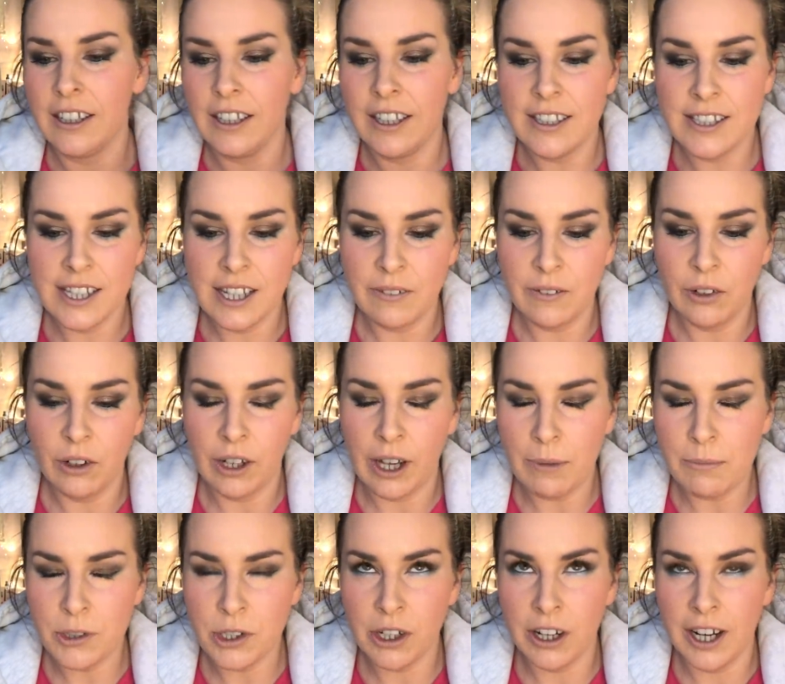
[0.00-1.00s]
Let's have a look.
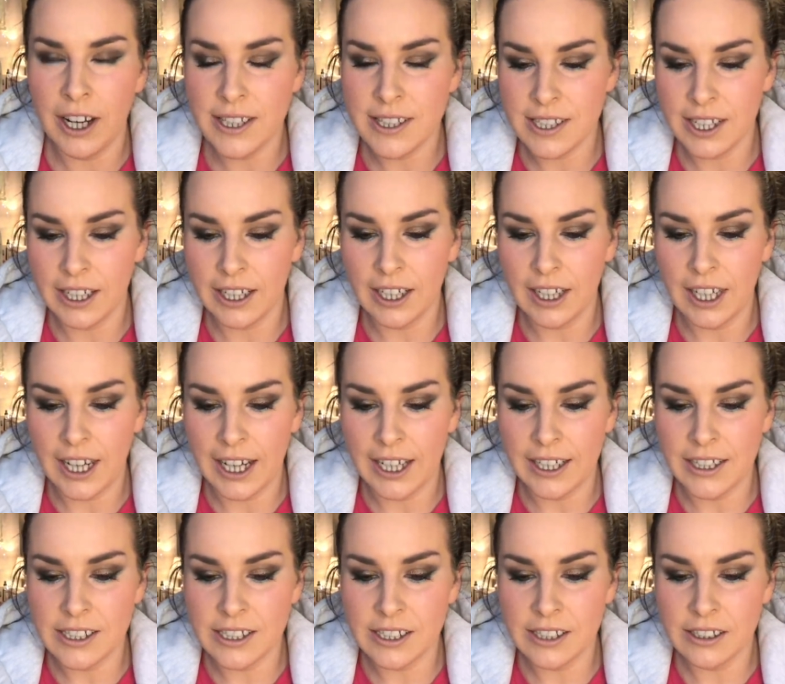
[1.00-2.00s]
I'm sure it's like a
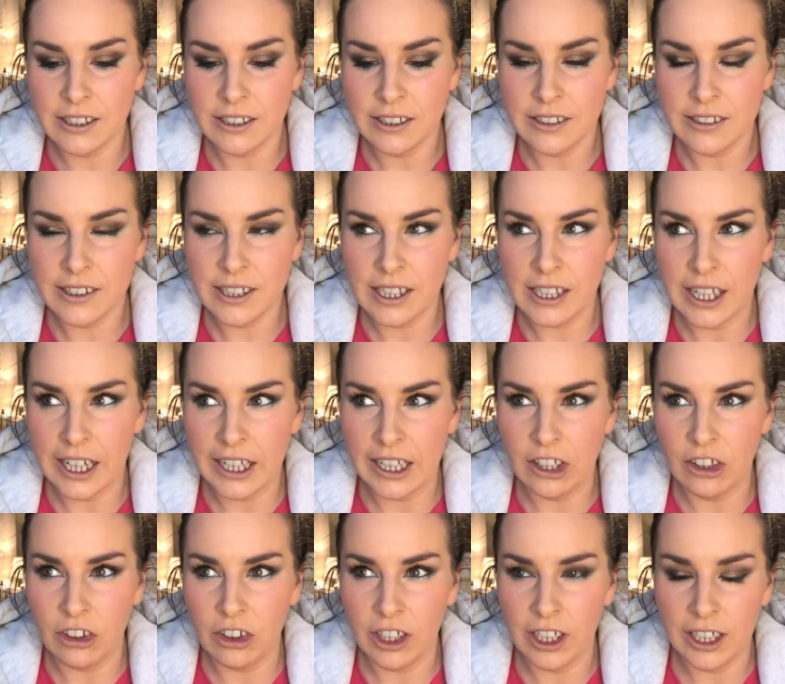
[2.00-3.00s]
light. It's a light
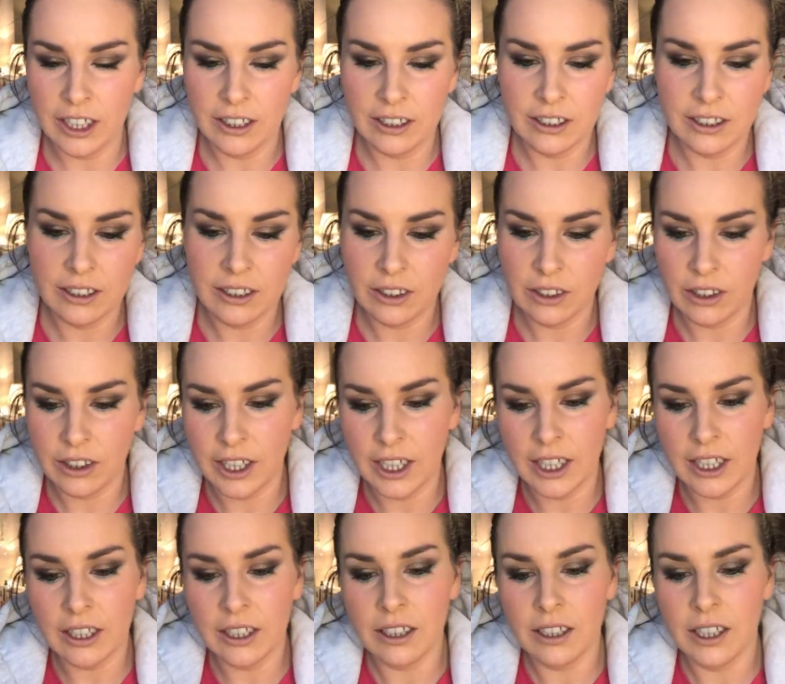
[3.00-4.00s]
colour. I
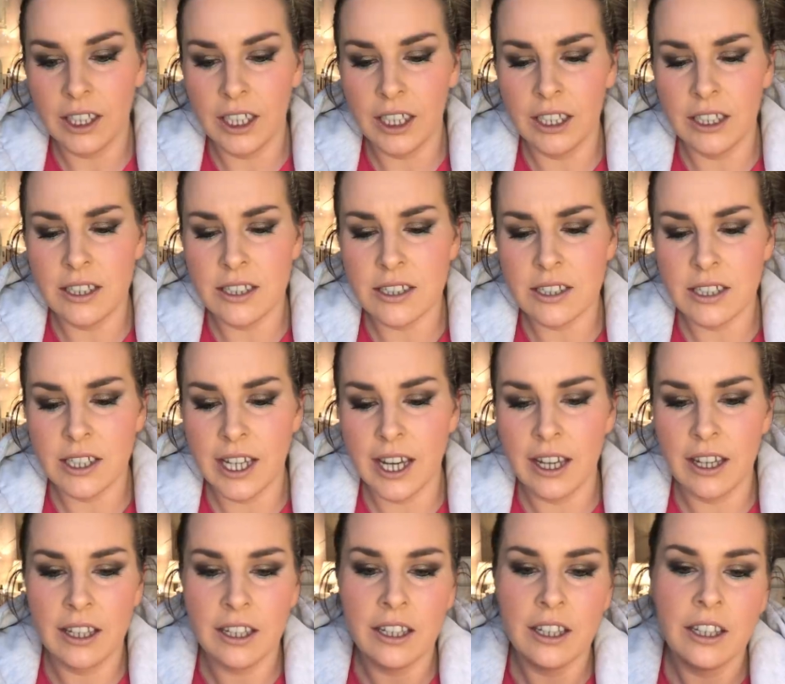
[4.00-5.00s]
think it is. Yeah.
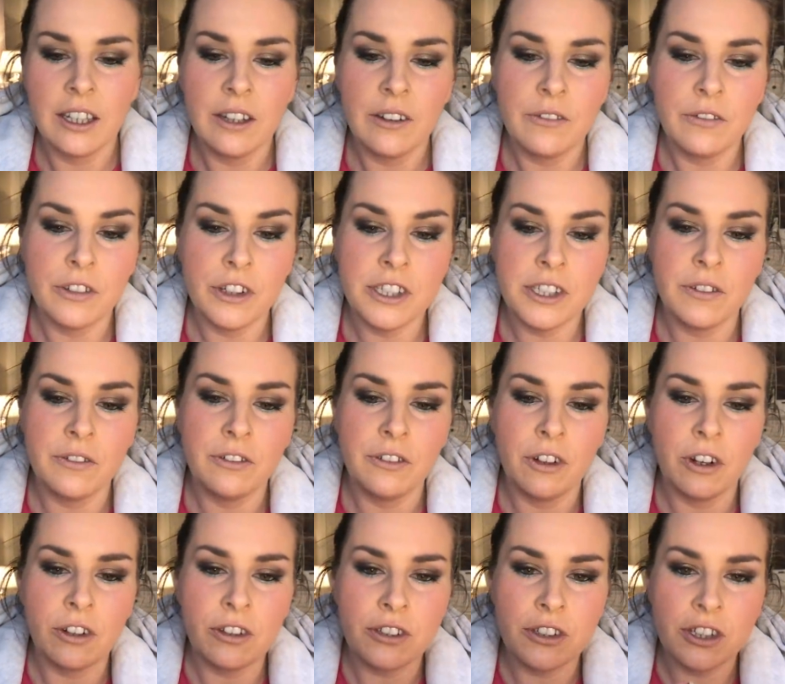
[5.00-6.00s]
For it's a
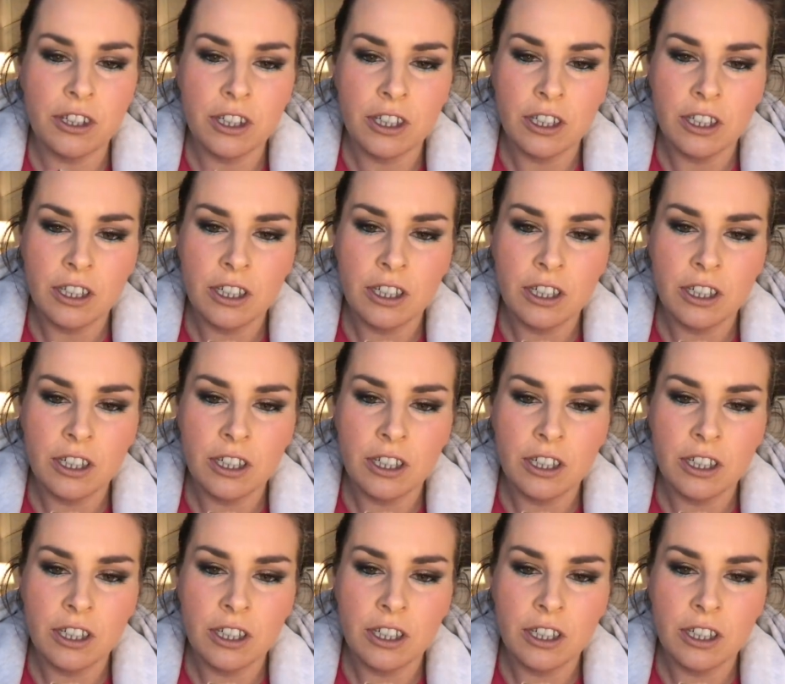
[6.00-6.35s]
frost.